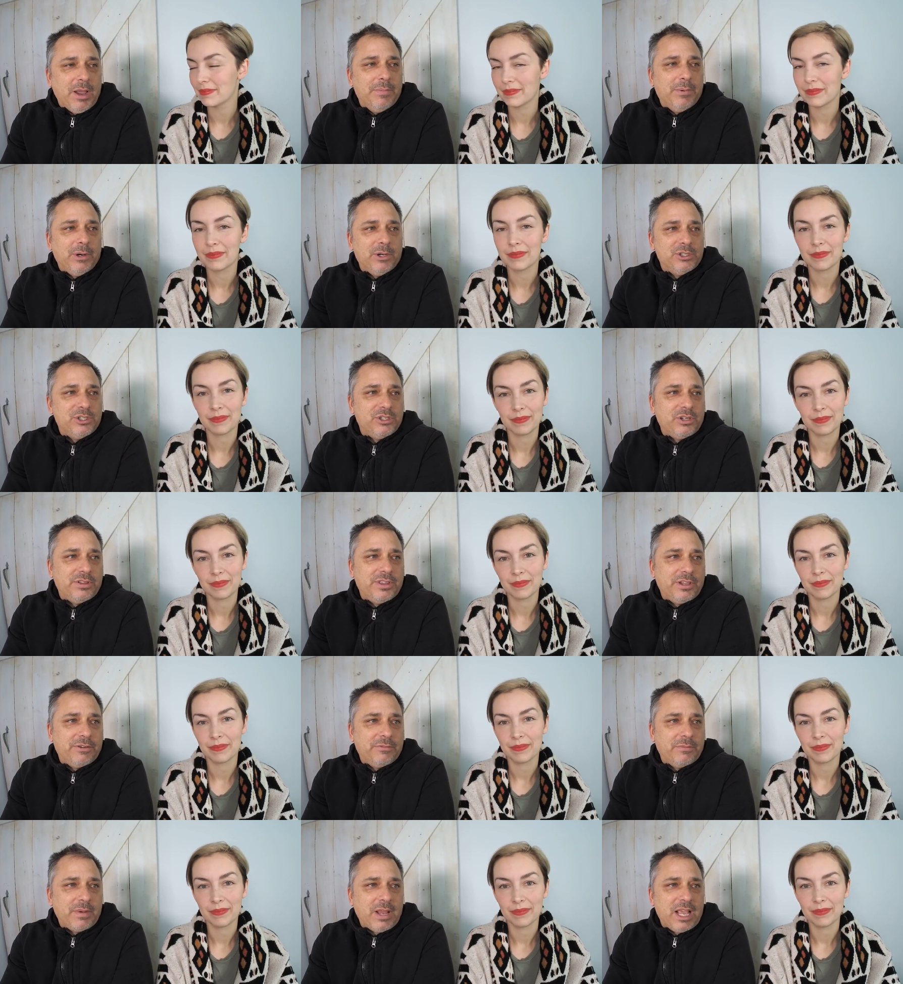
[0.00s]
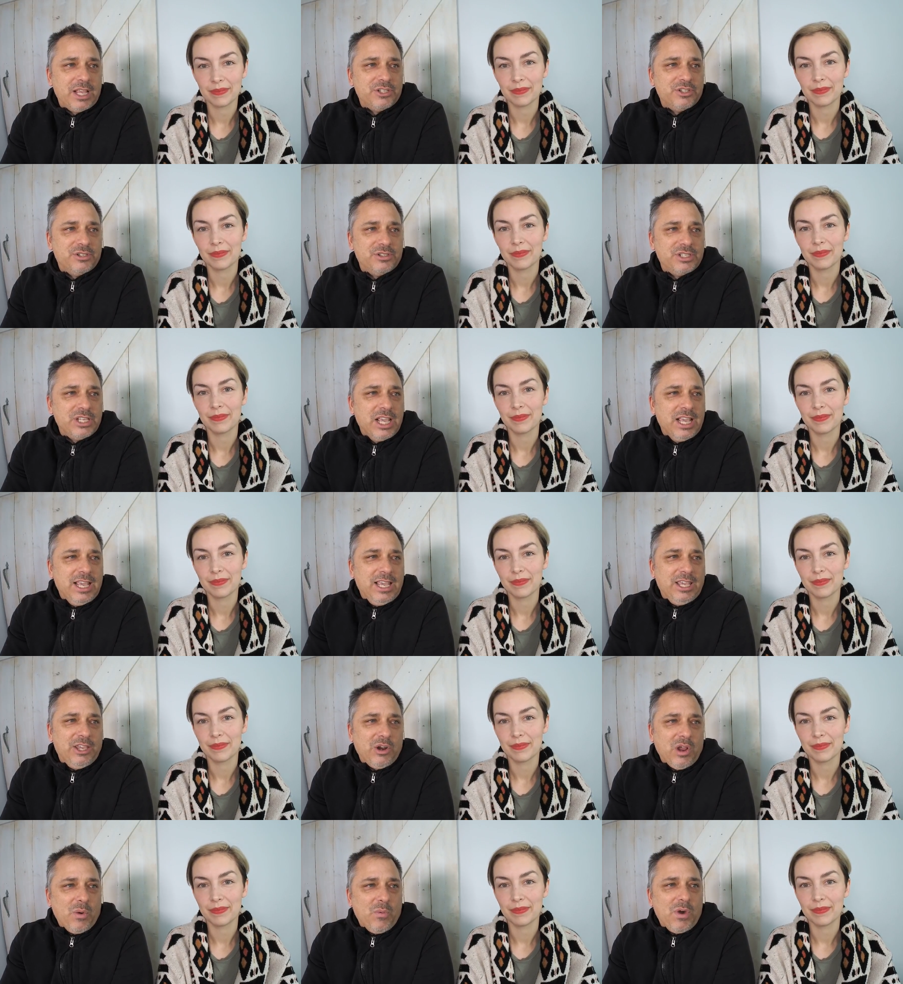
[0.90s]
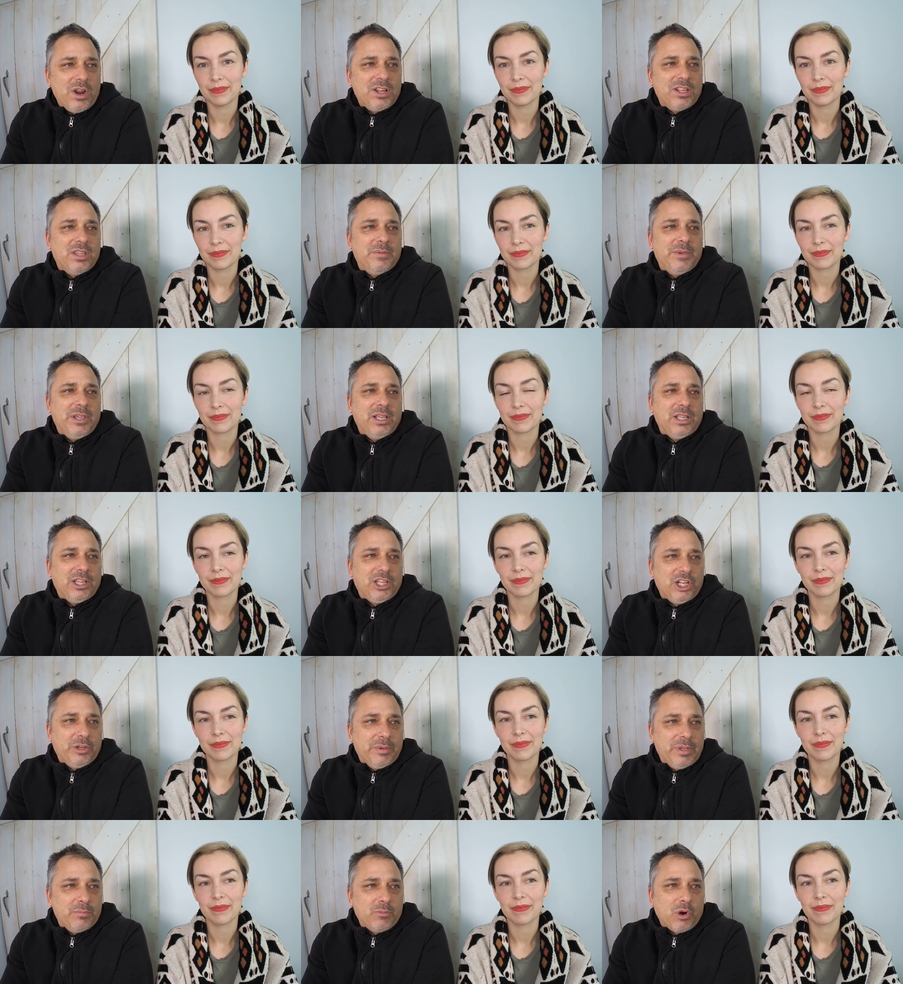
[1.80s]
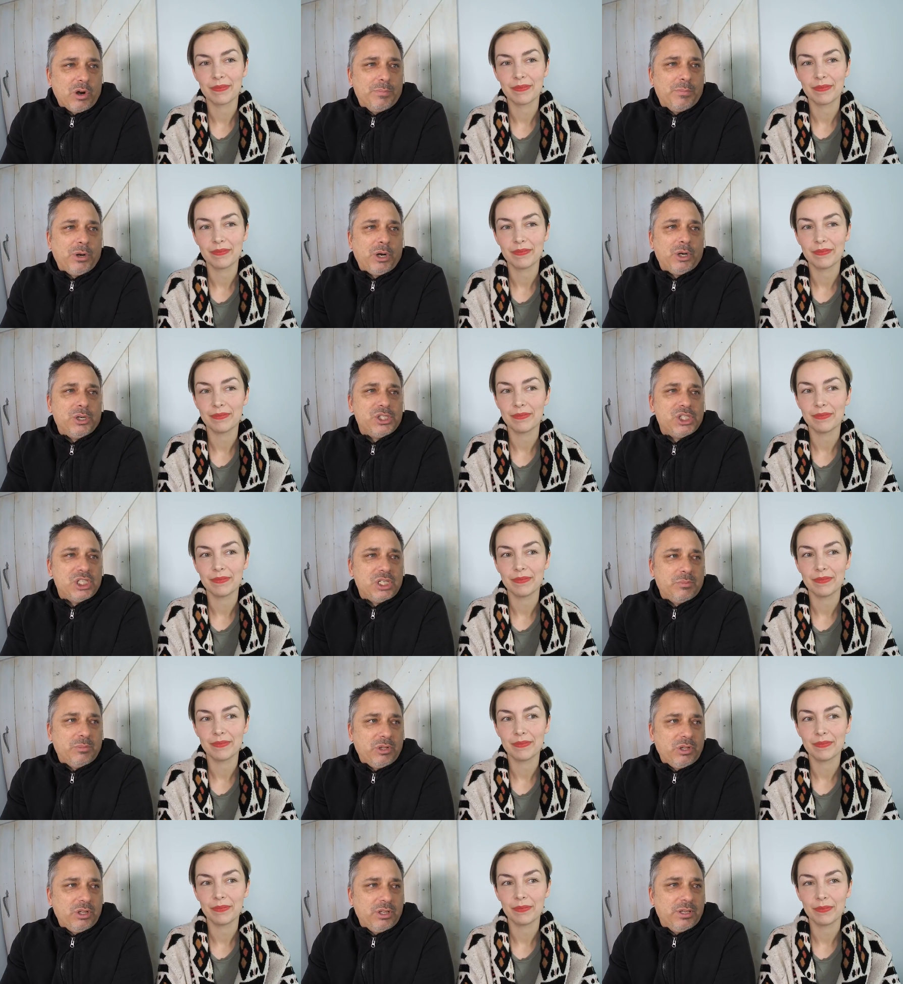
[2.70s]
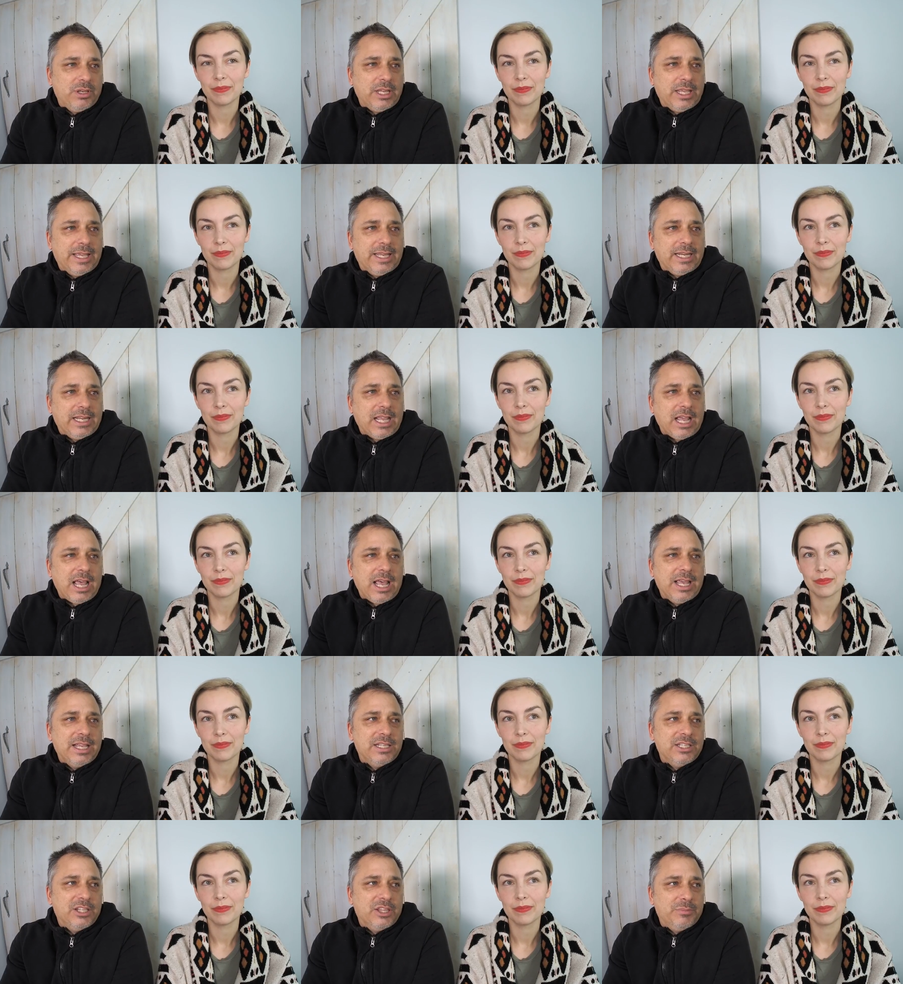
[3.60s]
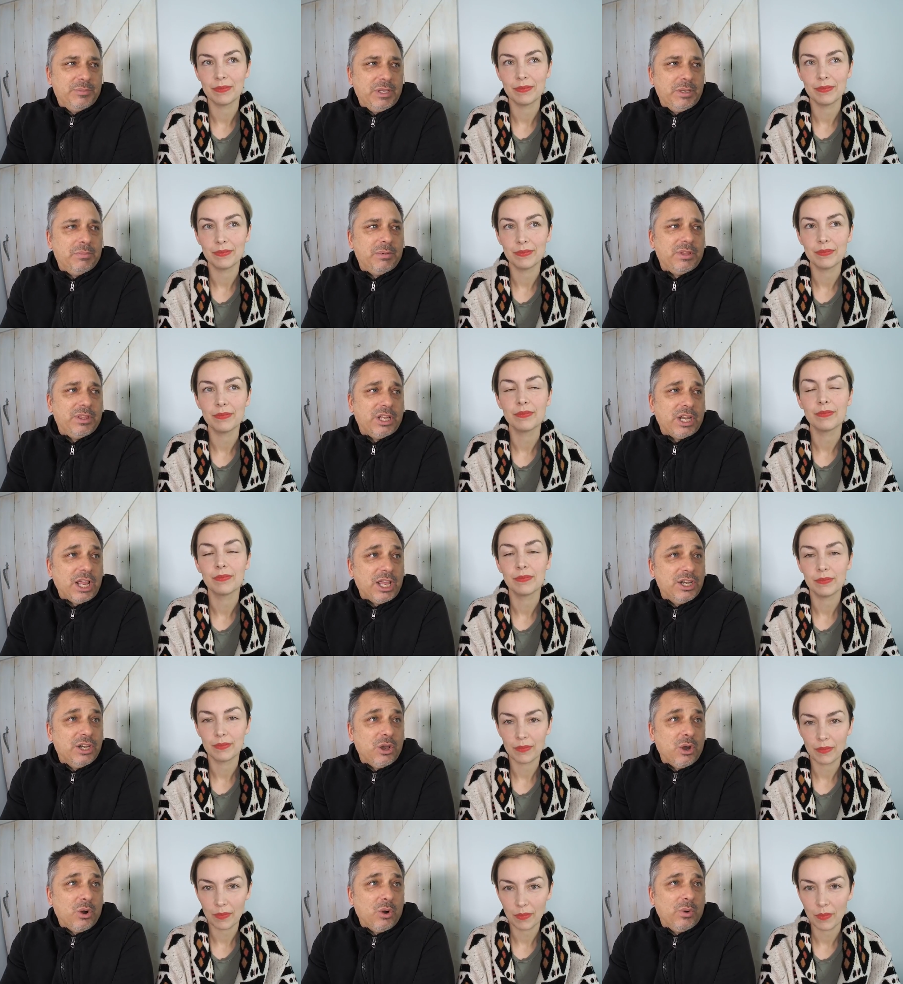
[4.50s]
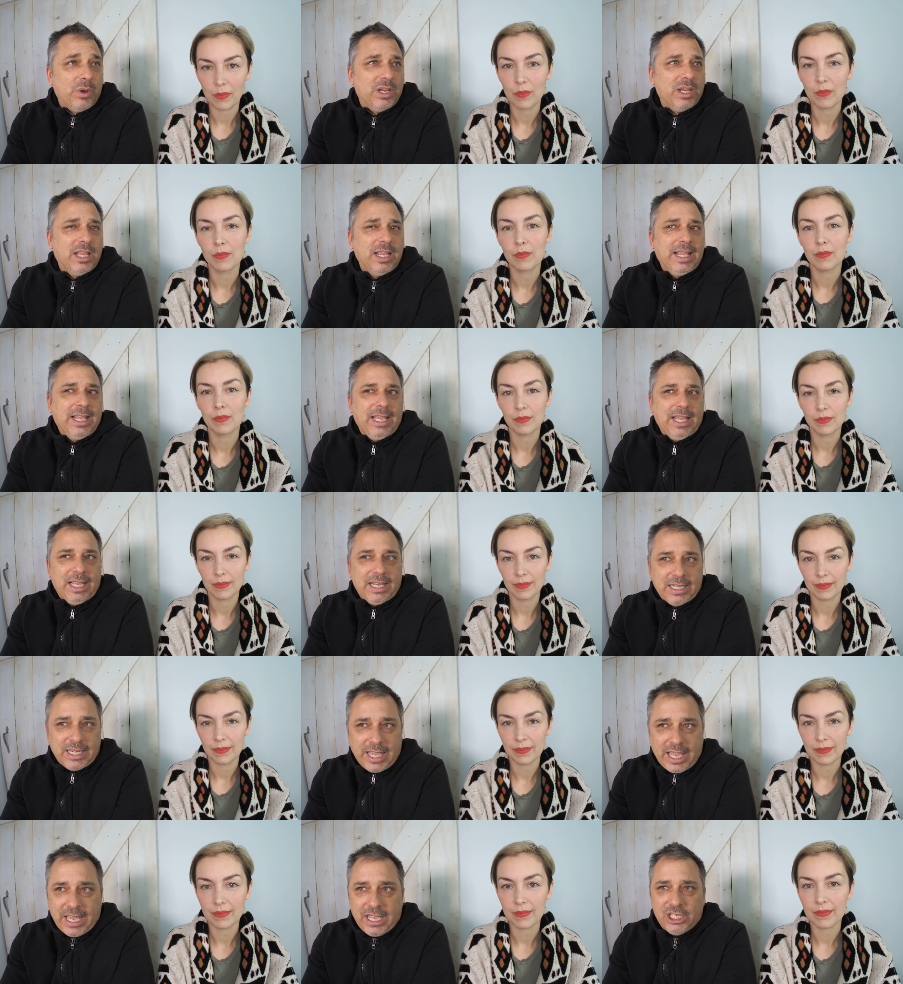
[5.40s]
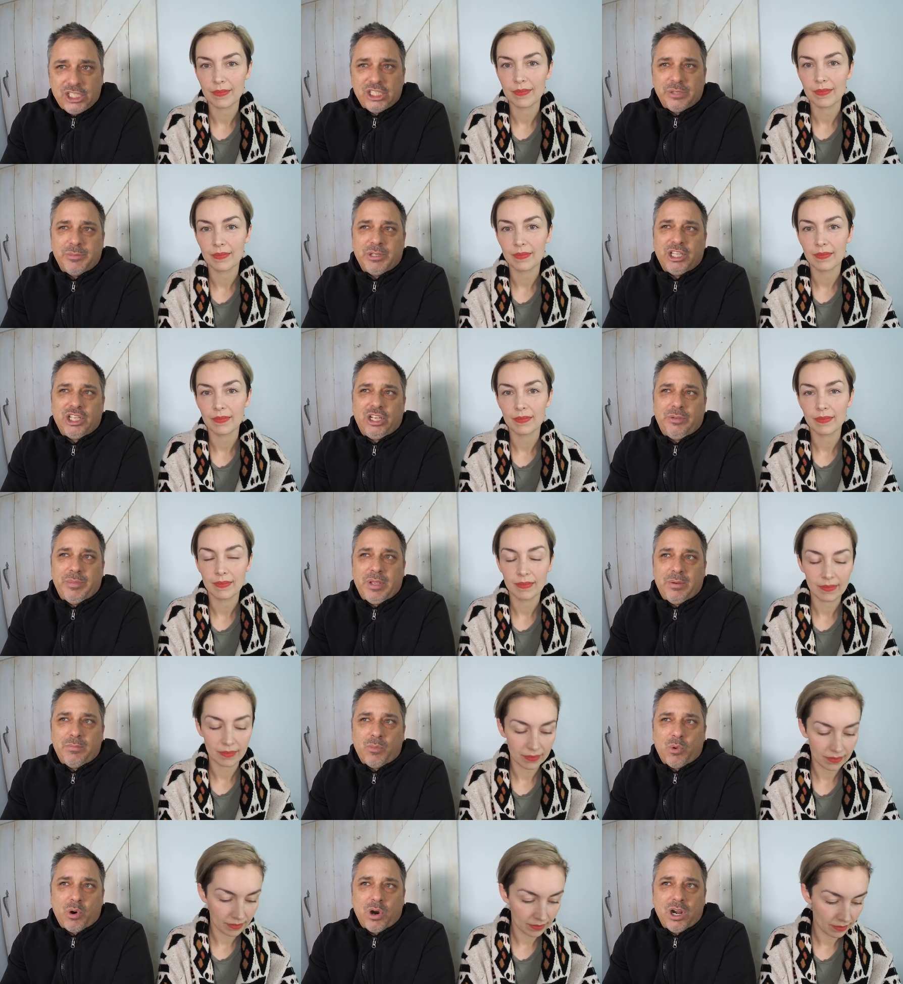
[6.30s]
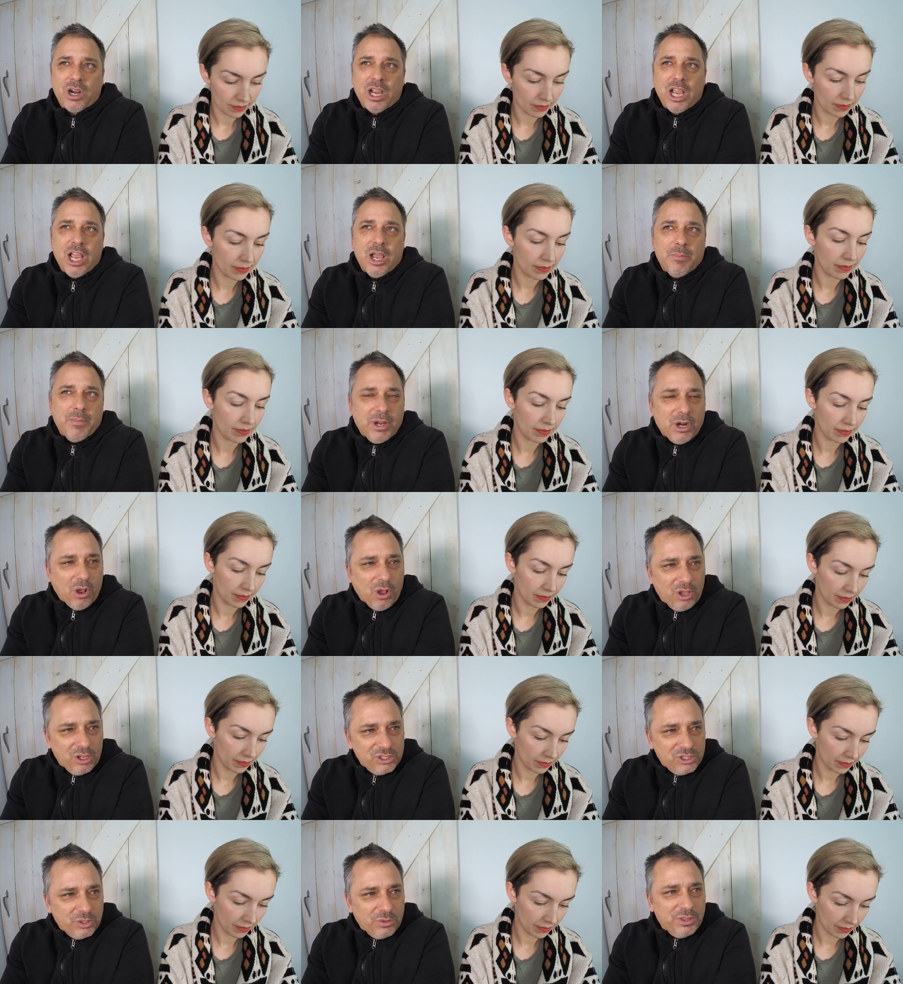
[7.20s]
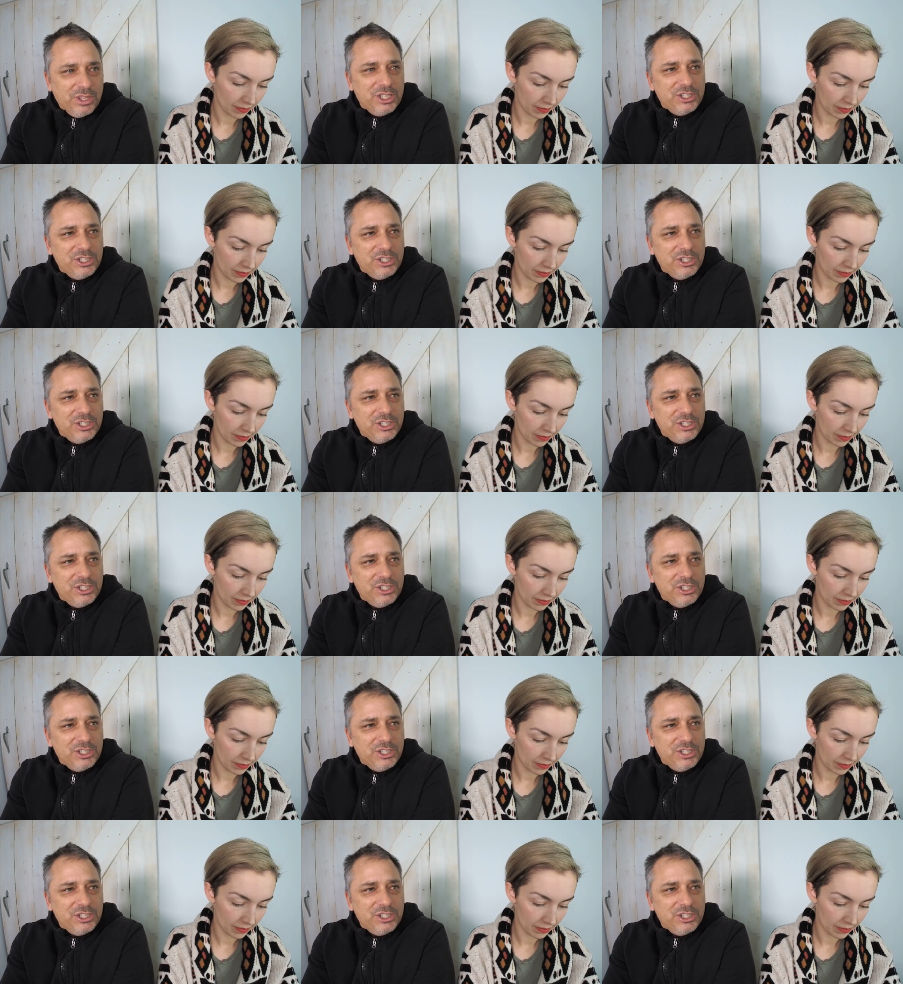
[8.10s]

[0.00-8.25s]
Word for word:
Speaker 1: personal thing from last year is, you know, I wanted to be a little bit more personable and kind to the people that I know and engage them a little bit more. But also